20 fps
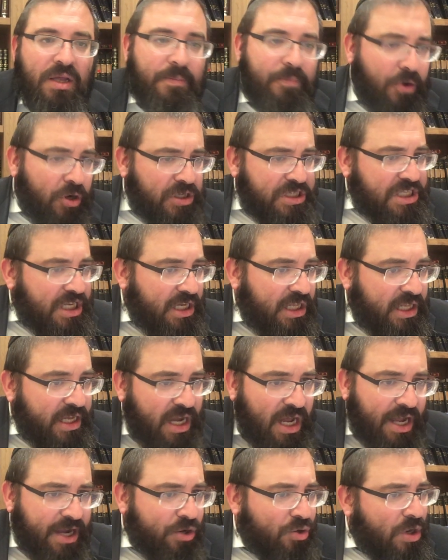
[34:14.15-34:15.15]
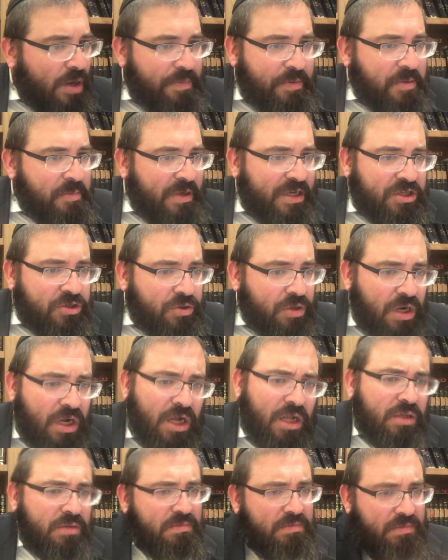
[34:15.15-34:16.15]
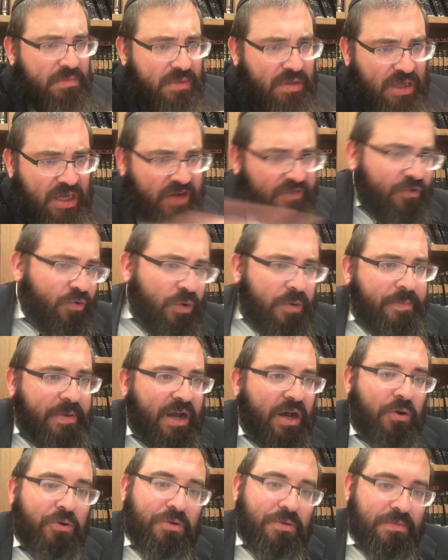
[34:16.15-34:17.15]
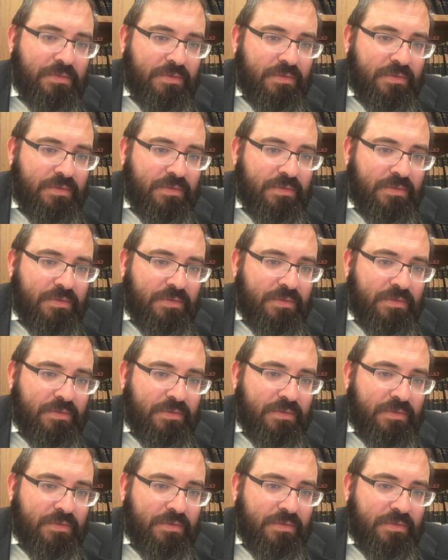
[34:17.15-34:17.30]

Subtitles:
Personally, I grew up in Montreal. Everyone bowed.